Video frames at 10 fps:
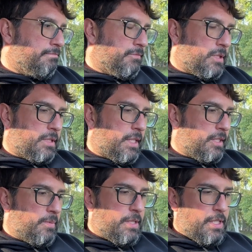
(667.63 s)
This
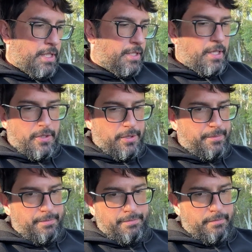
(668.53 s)
thing's been detailed
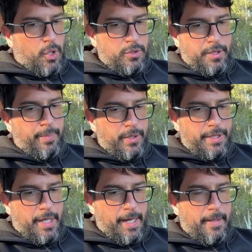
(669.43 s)
multiple
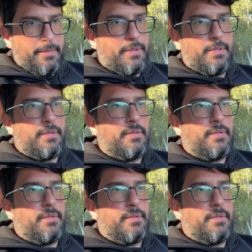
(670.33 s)
times,